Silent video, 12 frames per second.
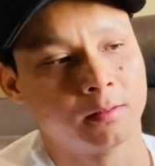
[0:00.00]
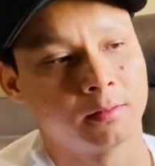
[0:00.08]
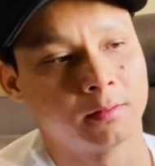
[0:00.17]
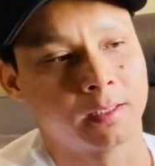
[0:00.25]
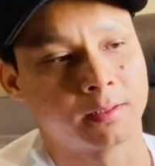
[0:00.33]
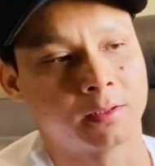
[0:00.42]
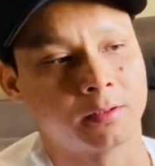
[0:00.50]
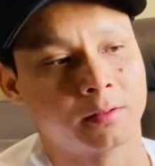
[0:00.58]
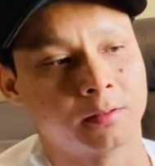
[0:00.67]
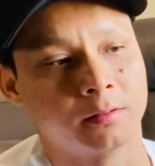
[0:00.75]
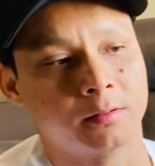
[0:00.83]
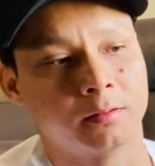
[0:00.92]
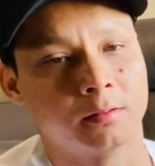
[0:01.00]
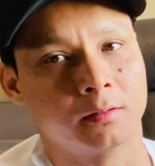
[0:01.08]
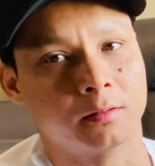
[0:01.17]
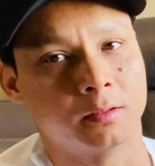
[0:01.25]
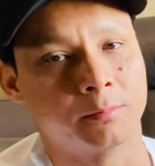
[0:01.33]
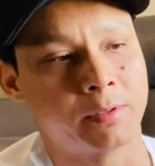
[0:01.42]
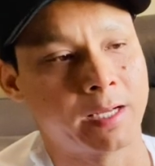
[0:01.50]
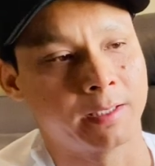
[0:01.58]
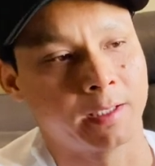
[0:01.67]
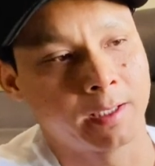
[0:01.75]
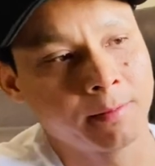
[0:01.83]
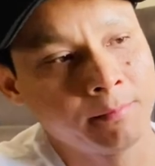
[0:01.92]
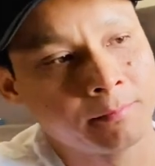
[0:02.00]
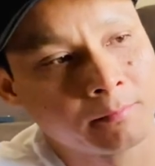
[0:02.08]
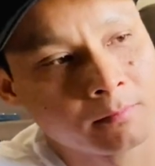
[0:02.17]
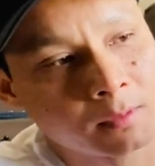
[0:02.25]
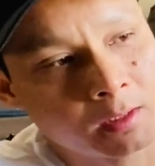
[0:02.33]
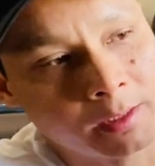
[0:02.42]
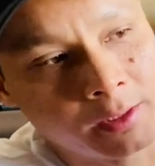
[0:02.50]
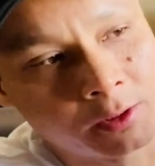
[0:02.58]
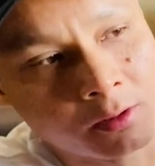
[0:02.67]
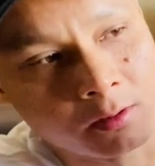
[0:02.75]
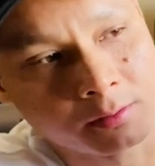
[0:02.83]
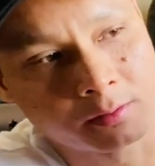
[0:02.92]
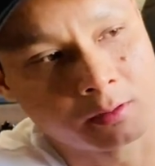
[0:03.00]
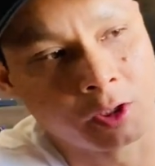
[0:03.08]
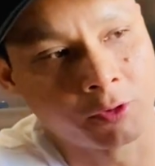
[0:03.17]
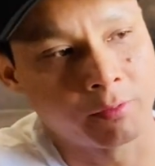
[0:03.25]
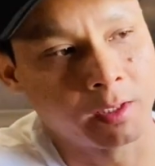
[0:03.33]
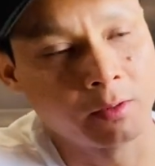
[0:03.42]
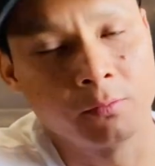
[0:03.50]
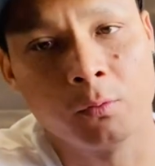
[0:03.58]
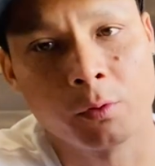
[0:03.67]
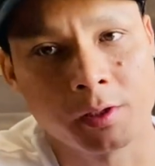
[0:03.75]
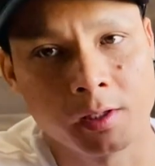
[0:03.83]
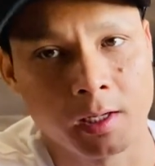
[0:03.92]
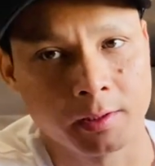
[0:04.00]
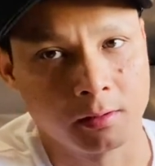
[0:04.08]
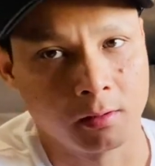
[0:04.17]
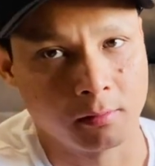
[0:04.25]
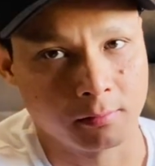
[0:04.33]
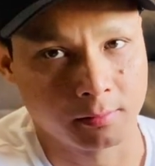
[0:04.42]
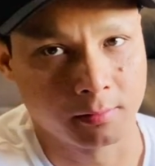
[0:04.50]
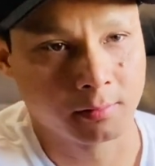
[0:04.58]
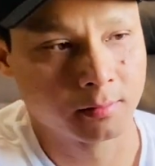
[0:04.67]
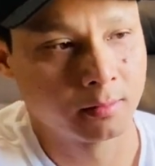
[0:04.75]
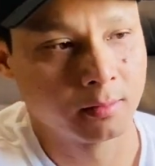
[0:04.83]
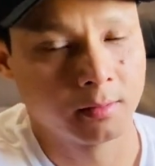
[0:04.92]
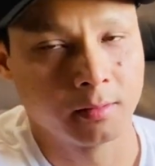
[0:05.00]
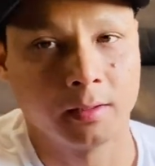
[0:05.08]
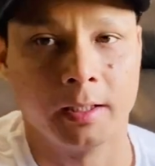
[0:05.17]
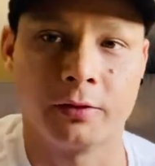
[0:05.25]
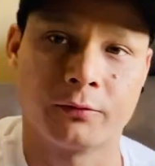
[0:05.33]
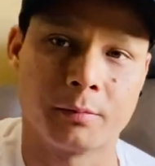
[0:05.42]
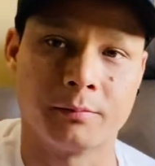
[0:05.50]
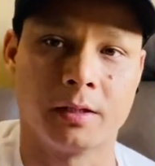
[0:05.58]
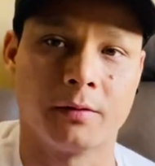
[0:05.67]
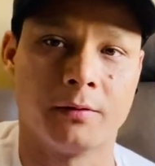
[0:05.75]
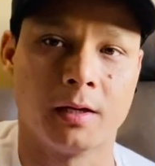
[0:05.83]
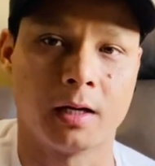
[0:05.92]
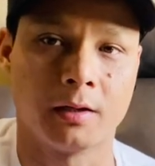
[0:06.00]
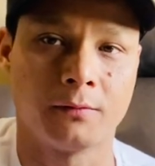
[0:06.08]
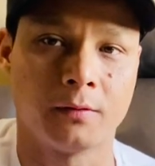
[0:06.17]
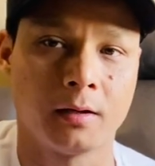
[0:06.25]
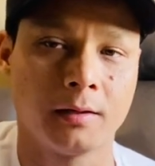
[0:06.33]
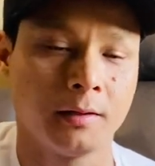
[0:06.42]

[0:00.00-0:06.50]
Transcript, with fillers: That's uh, the brand name and it costs $149. It's from JB Hi-Fi.